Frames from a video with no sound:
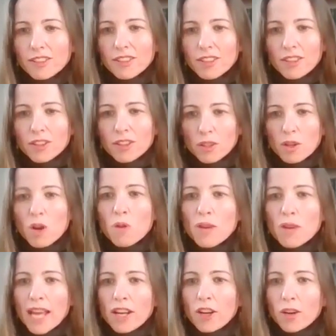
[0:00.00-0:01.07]
your
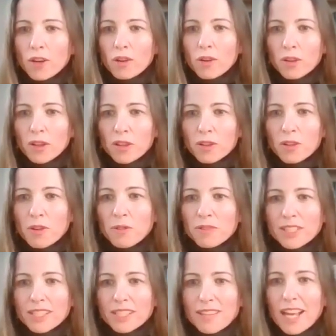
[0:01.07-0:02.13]
own anger or your
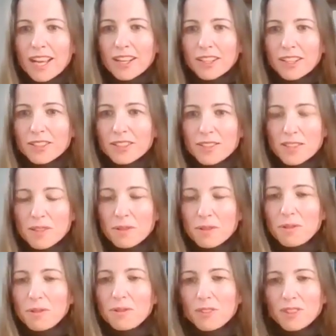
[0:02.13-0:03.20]
own desires
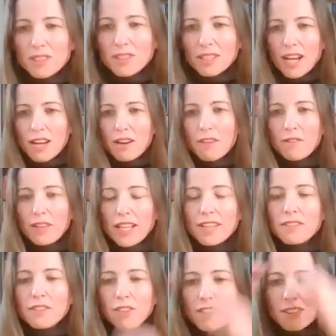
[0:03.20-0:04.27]
to cut off a
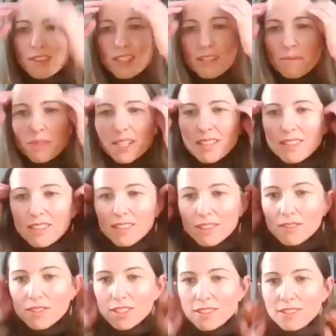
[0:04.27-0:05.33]
line of questioning? But I think
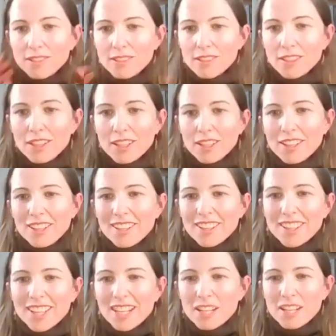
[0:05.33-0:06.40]
you just
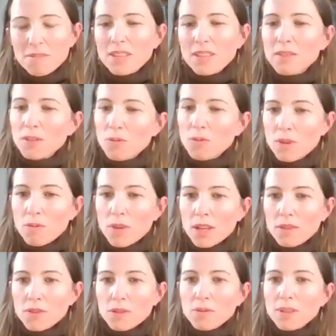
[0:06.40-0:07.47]
given one way
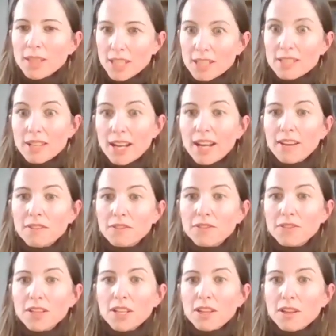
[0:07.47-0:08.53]
of doing that, to have
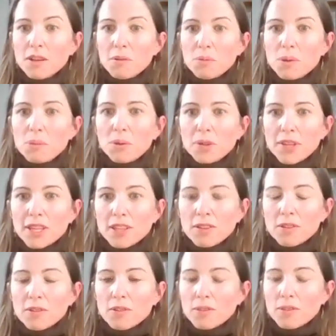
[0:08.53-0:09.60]
people that
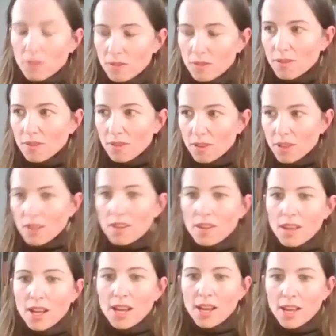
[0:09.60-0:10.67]
you
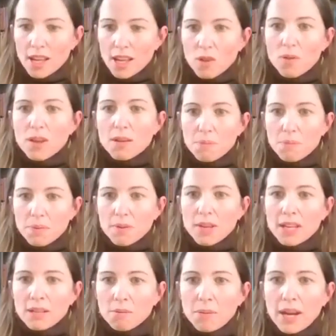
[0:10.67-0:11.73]
equip
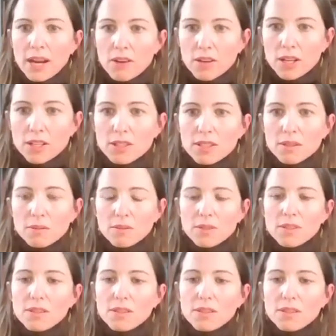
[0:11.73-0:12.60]
and empower to